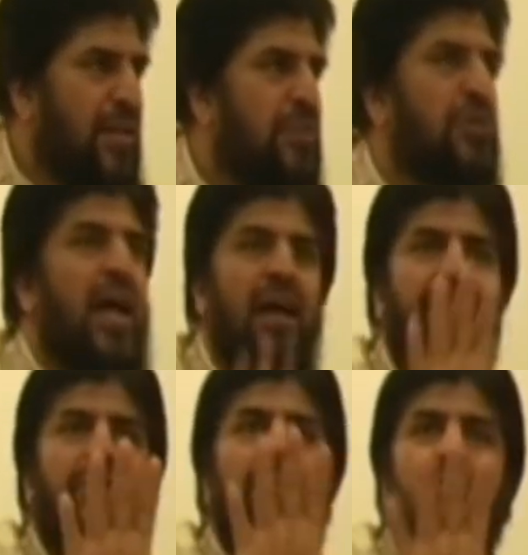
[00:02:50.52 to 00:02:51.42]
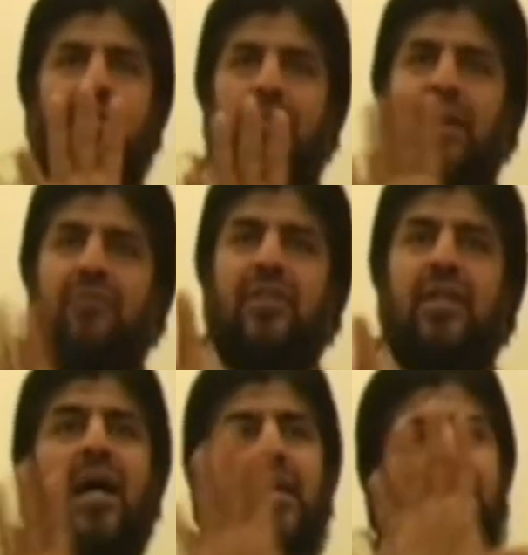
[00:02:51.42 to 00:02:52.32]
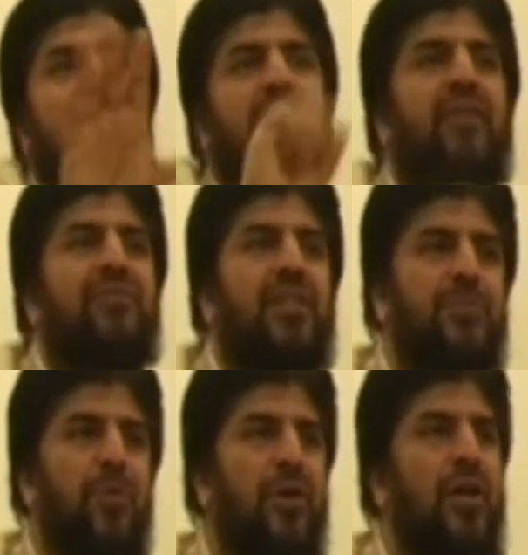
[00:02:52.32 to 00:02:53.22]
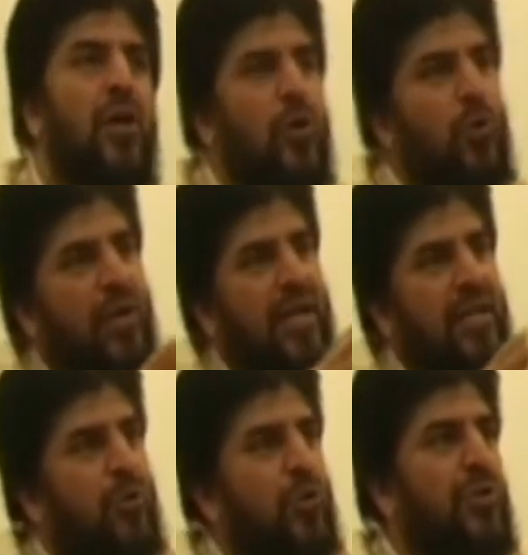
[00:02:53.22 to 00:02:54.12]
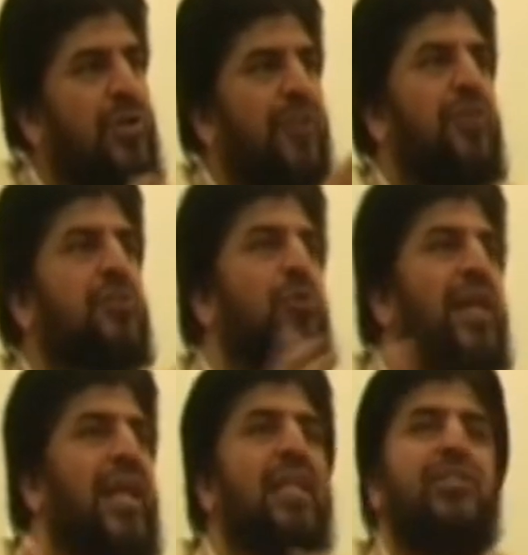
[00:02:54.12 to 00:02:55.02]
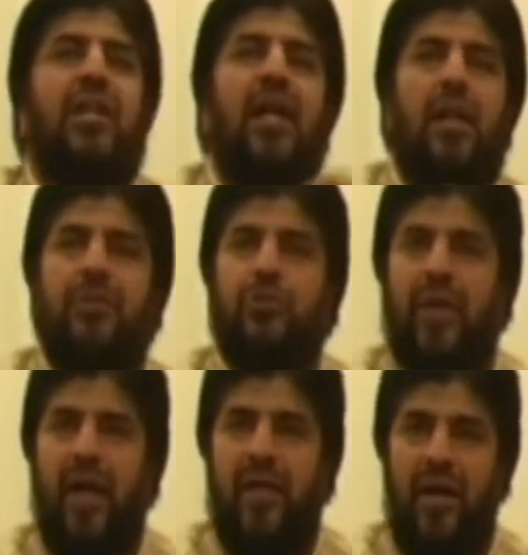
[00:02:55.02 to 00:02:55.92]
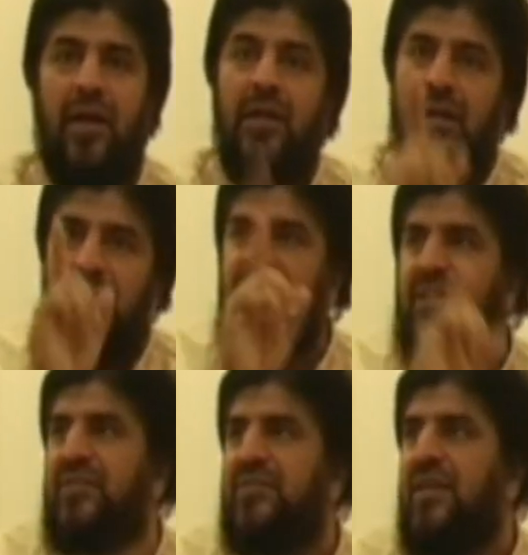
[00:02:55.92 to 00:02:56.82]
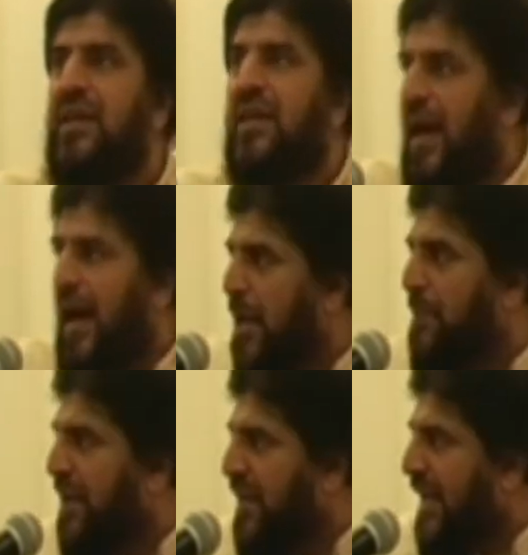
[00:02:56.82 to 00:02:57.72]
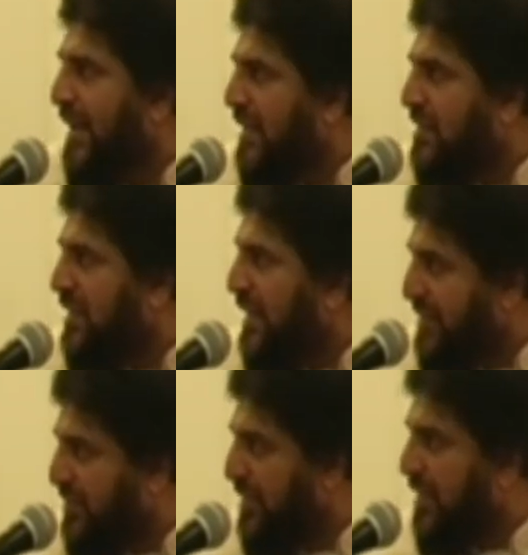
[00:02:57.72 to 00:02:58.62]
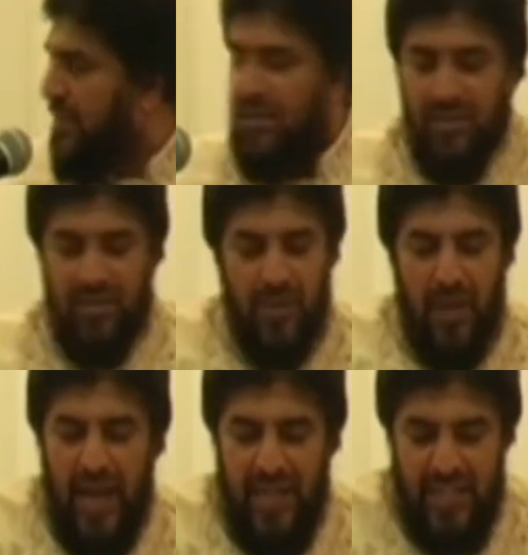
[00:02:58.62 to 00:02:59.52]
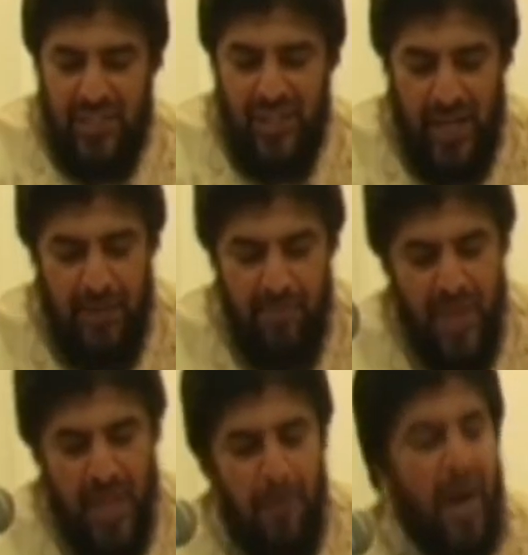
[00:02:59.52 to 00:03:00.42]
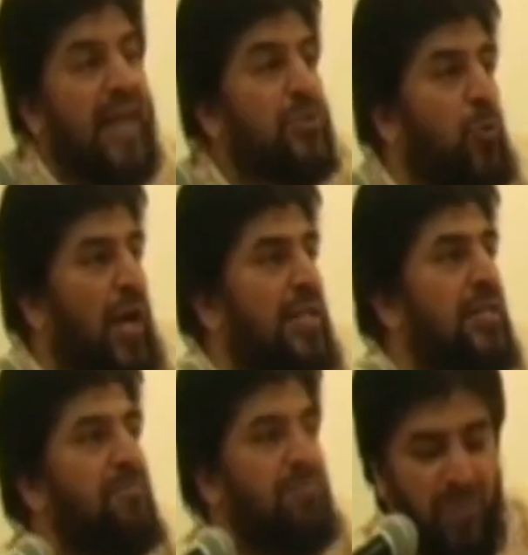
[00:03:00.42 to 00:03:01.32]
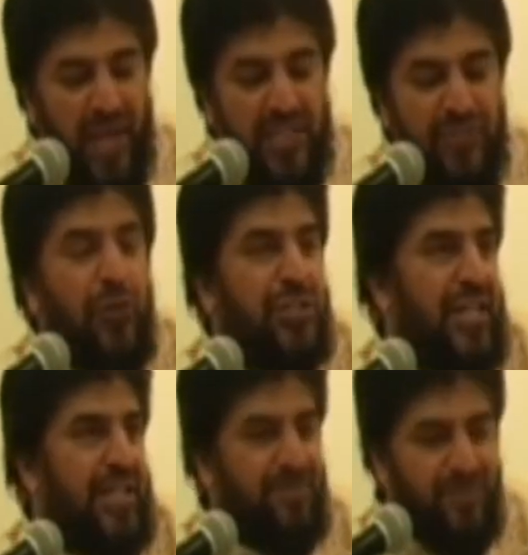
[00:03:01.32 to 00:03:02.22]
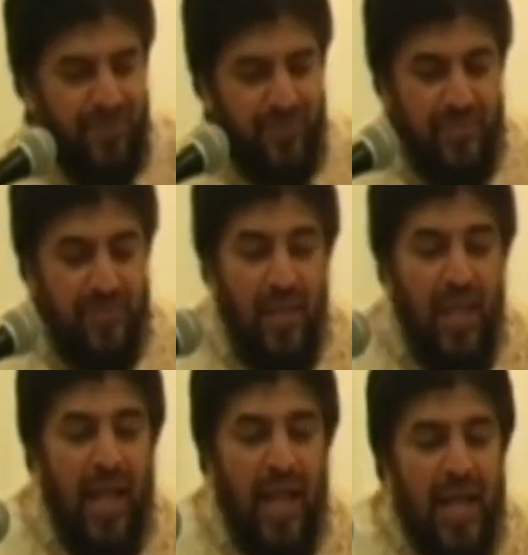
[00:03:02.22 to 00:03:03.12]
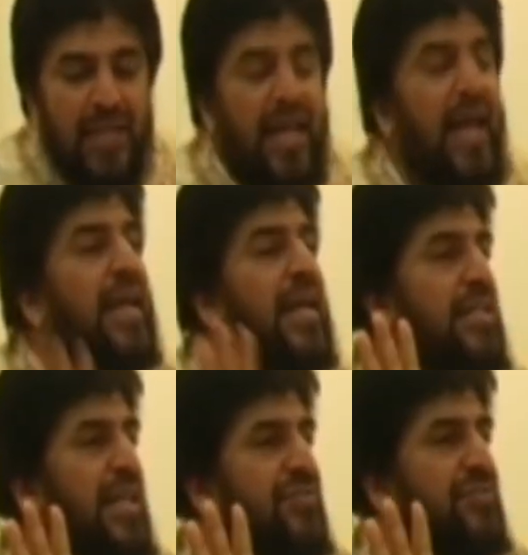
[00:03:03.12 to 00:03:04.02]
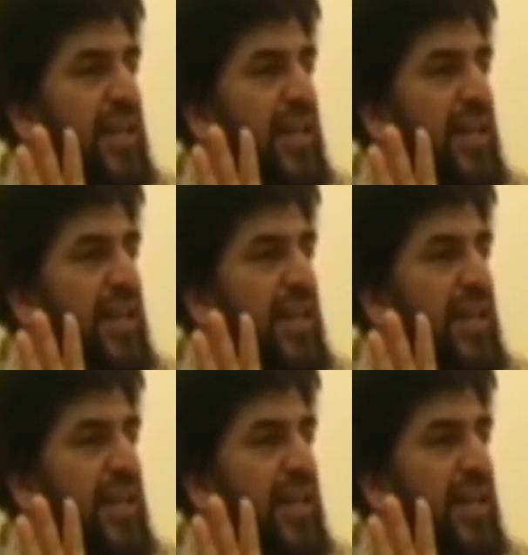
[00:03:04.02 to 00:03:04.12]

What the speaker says: So every Muslim, every Da'i must have this book who refers to English and Arabic together. This is Arabic English Lexicon Dictionary, part 1, page 14. There he gives the